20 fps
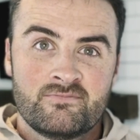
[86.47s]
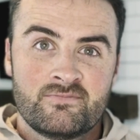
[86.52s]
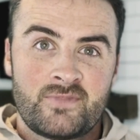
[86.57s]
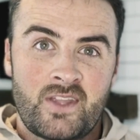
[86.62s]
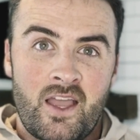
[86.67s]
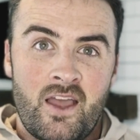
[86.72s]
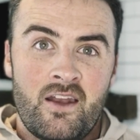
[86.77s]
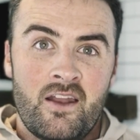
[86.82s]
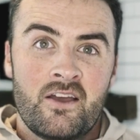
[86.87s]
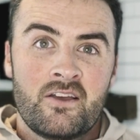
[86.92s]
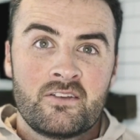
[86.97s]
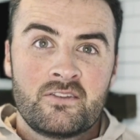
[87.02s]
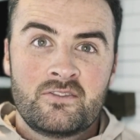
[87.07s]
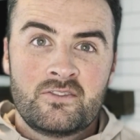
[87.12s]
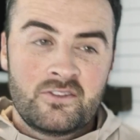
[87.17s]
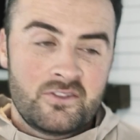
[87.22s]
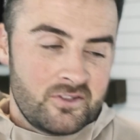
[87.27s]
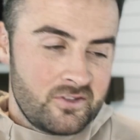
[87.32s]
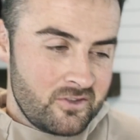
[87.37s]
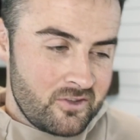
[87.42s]
That a
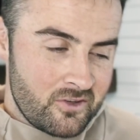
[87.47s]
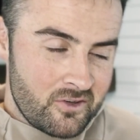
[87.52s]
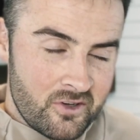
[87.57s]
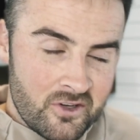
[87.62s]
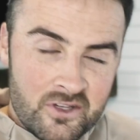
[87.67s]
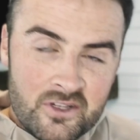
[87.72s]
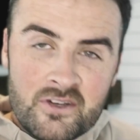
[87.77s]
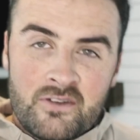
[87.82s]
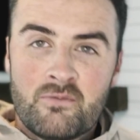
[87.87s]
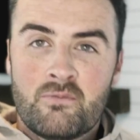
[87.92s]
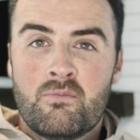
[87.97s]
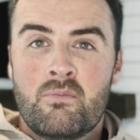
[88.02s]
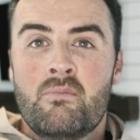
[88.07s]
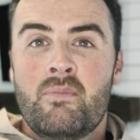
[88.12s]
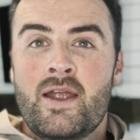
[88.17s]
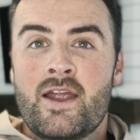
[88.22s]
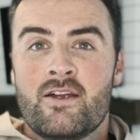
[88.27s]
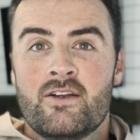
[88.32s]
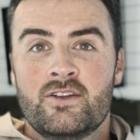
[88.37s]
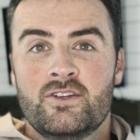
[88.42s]
good
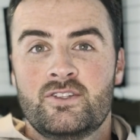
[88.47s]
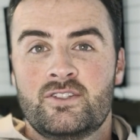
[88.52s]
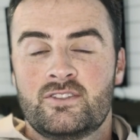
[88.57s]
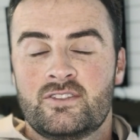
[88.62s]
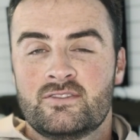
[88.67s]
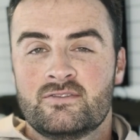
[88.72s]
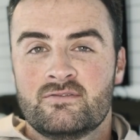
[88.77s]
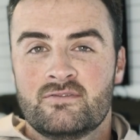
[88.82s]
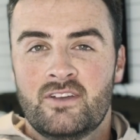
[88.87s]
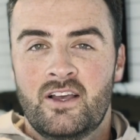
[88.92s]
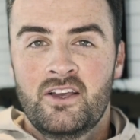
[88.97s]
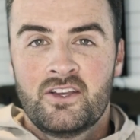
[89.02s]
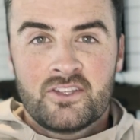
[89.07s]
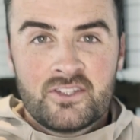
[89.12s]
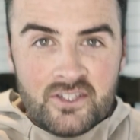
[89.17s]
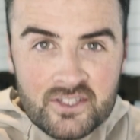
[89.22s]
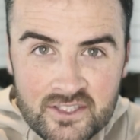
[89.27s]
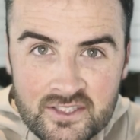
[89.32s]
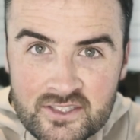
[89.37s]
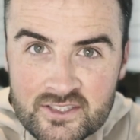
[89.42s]
marriage, a
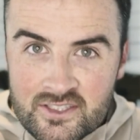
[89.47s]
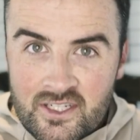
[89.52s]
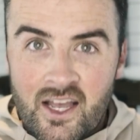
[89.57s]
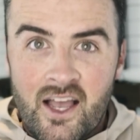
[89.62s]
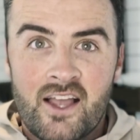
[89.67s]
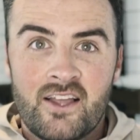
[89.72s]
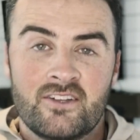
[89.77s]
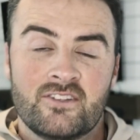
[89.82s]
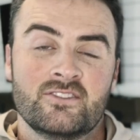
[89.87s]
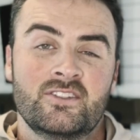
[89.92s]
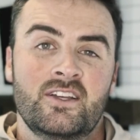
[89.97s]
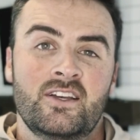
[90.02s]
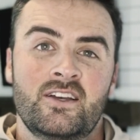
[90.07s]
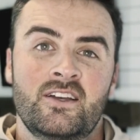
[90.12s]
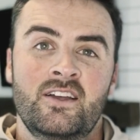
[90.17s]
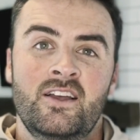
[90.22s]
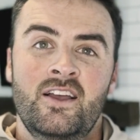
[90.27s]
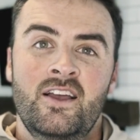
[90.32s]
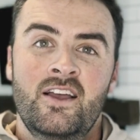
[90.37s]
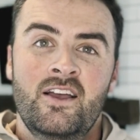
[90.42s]
good child,
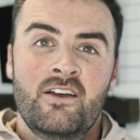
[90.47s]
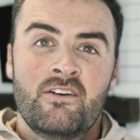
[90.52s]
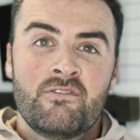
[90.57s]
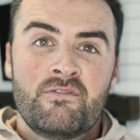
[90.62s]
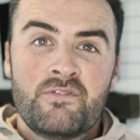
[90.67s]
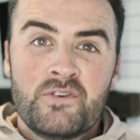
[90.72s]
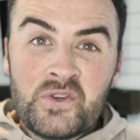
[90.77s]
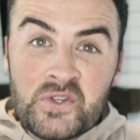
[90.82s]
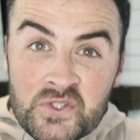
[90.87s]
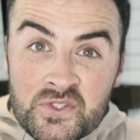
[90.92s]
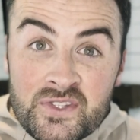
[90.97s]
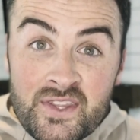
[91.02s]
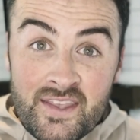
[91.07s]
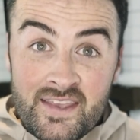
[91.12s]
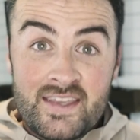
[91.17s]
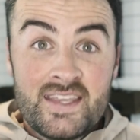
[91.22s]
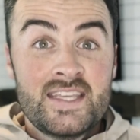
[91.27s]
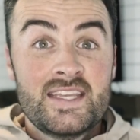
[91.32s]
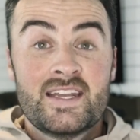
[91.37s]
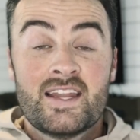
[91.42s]
a food
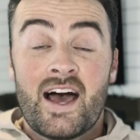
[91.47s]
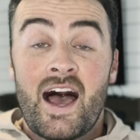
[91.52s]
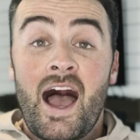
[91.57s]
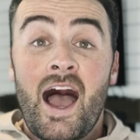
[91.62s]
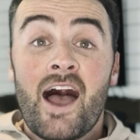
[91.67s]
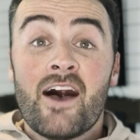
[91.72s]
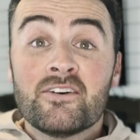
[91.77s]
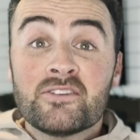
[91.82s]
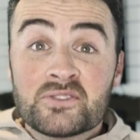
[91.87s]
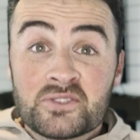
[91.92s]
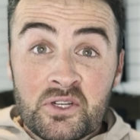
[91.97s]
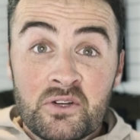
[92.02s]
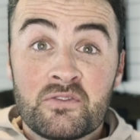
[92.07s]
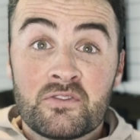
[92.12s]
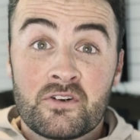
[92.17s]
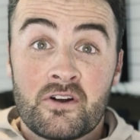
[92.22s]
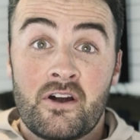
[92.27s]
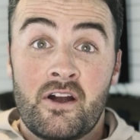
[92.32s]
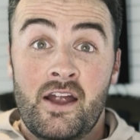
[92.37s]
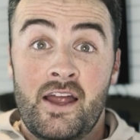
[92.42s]
to eat, a house
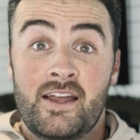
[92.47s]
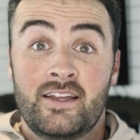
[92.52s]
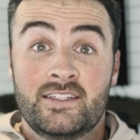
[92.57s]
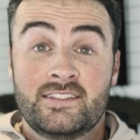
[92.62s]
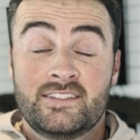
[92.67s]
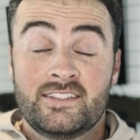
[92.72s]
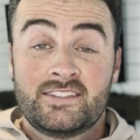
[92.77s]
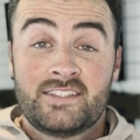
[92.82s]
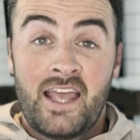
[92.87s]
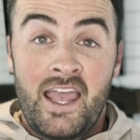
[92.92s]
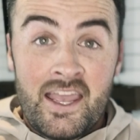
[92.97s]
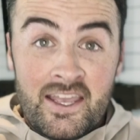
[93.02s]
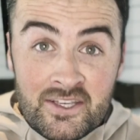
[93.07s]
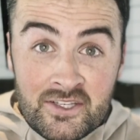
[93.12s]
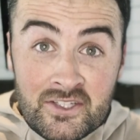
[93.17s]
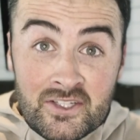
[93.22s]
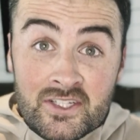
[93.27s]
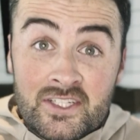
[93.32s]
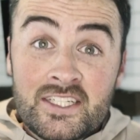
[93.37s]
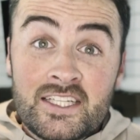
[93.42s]
over our heads is a
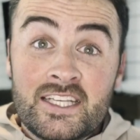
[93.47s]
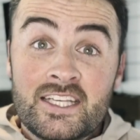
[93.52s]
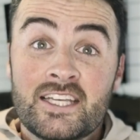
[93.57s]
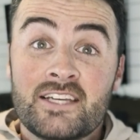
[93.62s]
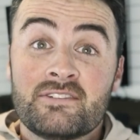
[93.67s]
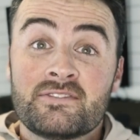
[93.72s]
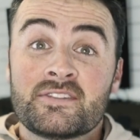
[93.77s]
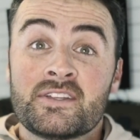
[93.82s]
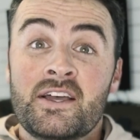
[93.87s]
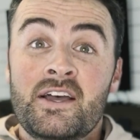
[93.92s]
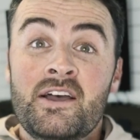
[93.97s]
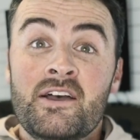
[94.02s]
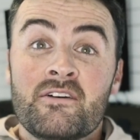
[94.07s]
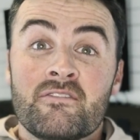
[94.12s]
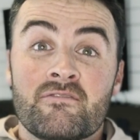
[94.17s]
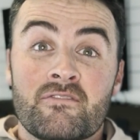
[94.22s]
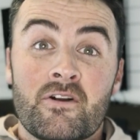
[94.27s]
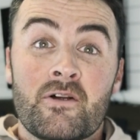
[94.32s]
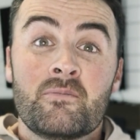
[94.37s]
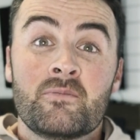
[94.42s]
good gift
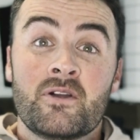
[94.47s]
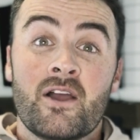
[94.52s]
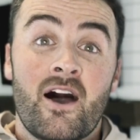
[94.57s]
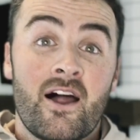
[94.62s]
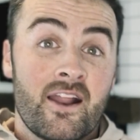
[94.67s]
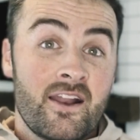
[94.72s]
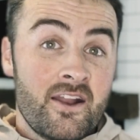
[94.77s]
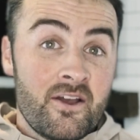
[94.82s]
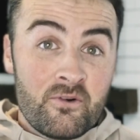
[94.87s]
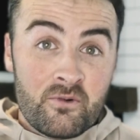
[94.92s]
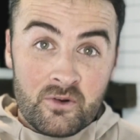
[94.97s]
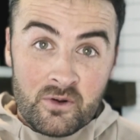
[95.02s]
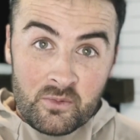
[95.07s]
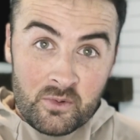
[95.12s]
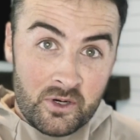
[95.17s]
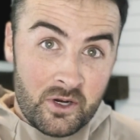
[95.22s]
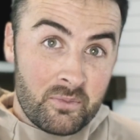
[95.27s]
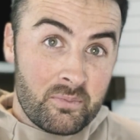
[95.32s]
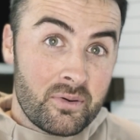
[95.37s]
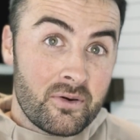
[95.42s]
from God. I know
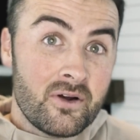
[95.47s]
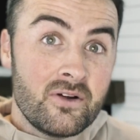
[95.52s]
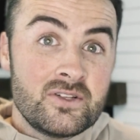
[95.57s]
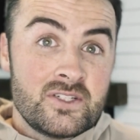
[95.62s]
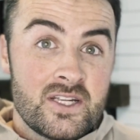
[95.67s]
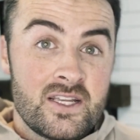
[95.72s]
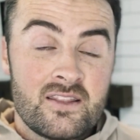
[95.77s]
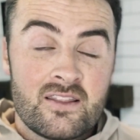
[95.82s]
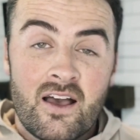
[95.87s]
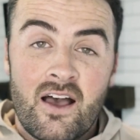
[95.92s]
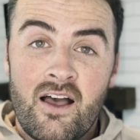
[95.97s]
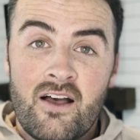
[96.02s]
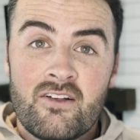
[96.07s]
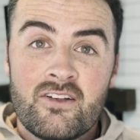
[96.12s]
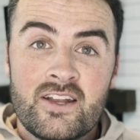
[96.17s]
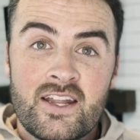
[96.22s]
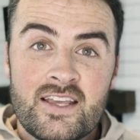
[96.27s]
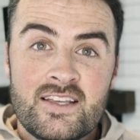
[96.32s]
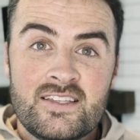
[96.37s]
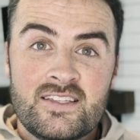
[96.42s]
we're approaching the
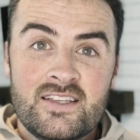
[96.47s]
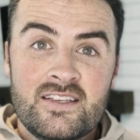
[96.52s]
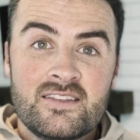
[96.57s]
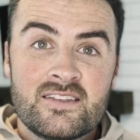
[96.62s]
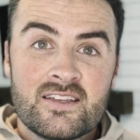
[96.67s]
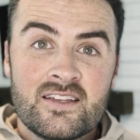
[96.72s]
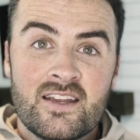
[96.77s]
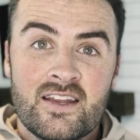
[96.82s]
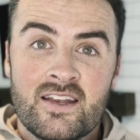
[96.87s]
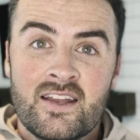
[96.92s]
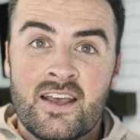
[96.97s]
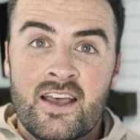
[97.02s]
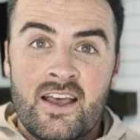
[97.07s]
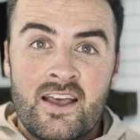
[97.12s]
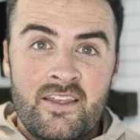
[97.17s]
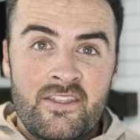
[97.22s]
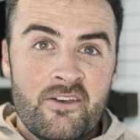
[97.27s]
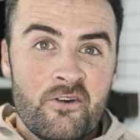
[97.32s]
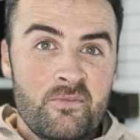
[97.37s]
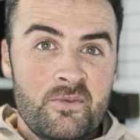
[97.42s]
holiday season, and
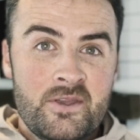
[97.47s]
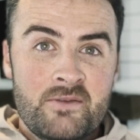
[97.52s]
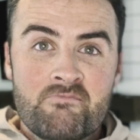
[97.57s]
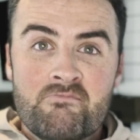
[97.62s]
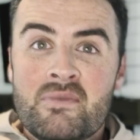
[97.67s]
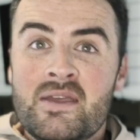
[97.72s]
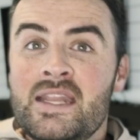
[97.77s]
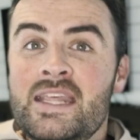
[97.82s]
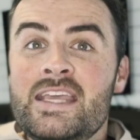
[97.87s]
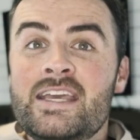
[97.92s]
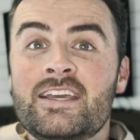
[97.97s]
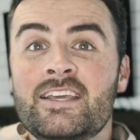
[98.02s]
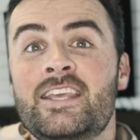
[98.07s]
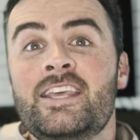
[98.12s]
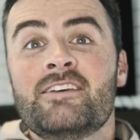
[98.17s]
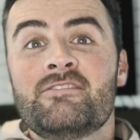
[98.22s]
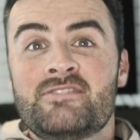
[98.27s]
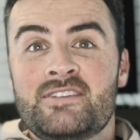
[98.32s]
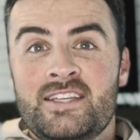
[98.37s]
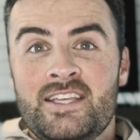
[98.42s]
there'll be many a
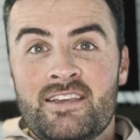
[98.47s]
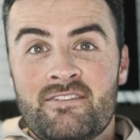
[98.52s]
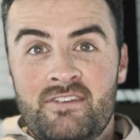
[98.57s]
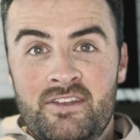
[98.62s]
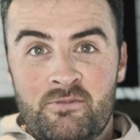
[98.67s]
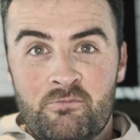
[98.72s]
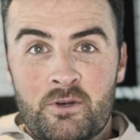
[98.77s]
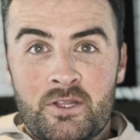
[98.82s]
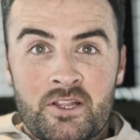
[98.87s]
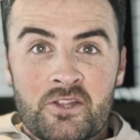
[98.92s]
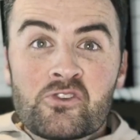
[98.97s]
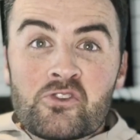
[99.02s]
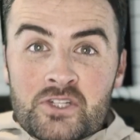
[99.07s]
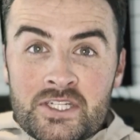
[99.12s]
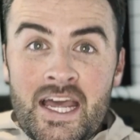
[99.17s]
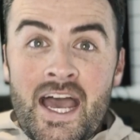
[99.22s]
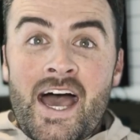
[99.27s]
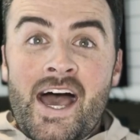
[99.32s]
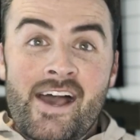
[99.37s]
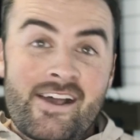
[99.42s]
gift given with little
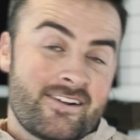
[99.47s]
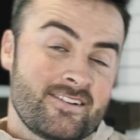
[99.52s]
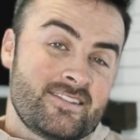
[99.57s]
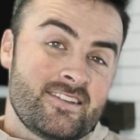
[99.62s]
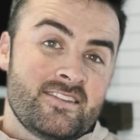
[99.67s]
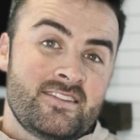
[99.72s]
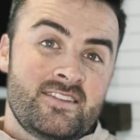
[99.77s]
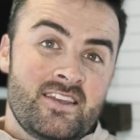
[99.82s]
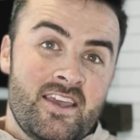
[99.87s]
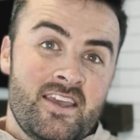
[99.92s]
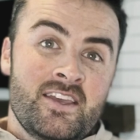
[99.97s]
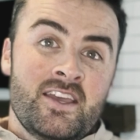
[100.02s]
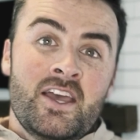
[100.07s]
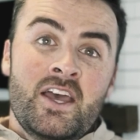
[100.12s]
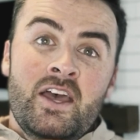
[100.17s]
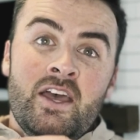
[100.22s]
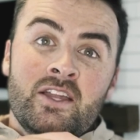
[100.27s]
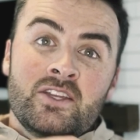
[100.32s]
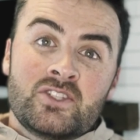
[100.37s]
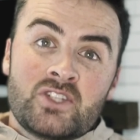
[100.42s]
tags that say
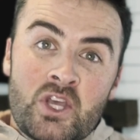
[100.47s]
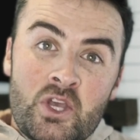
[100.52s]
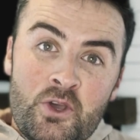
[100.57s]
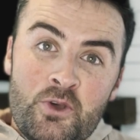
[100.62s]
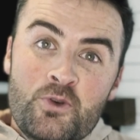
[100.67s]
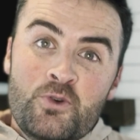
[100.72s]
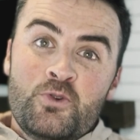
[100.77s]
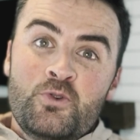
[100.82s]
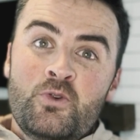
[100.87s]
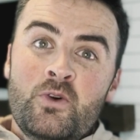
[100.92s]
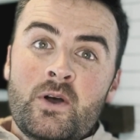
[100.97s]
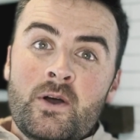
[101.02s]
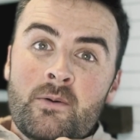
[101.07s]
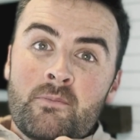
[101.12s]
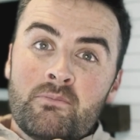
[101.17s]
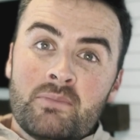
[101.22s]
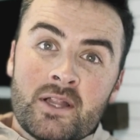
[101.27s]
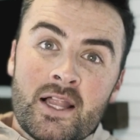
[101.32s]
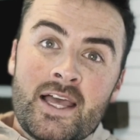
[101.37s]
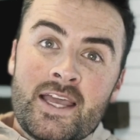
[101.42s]
to
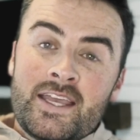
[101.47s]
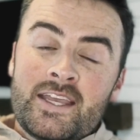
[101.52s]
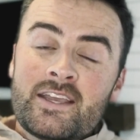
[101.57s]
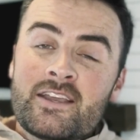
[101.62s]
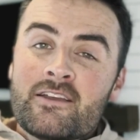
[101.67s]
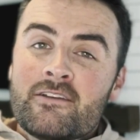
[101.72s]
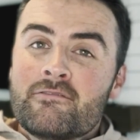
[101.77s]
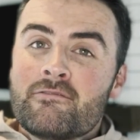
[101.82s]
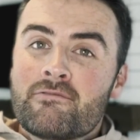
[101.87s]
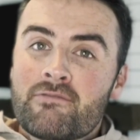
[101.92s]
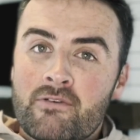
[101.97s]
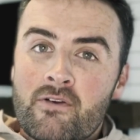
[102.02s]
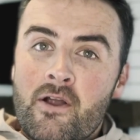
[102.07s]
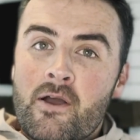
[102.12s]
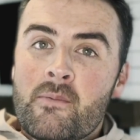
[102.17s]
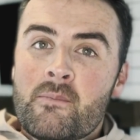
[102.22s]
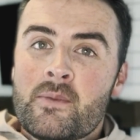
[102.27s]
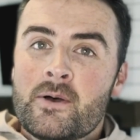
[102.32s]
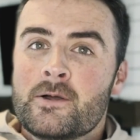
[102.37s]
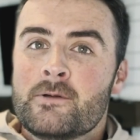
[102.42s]
blank
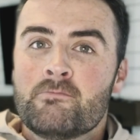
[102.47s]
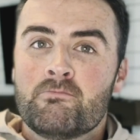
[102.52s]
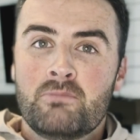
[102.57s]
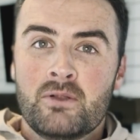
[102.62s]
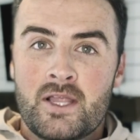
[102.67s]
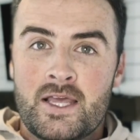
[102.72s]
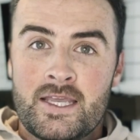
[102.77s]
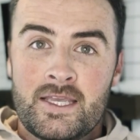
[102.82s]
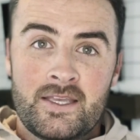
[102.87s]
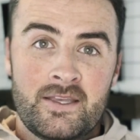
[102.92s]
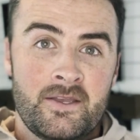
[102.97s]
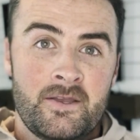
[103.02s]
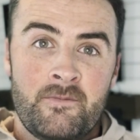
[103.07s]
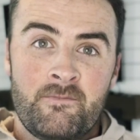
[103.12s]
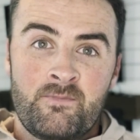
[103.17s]
from blank.